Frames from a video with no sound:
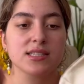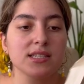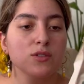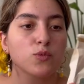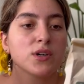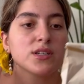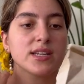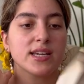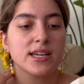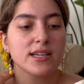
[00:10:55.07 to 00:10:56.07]
This one
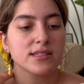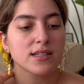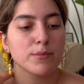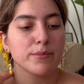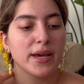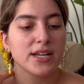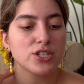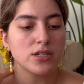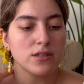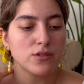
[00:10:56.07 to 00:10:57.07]
is a
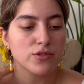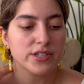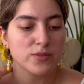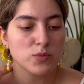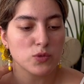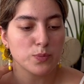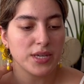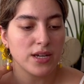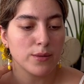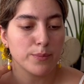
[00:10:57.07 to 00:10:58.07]
magical Christmas
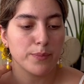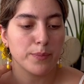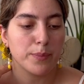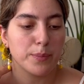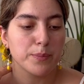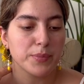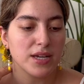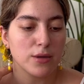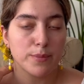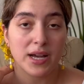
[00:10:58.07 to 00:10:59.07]
pear
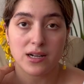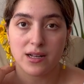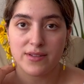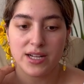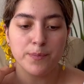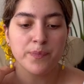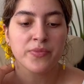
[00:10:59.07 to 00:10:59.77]
baklava,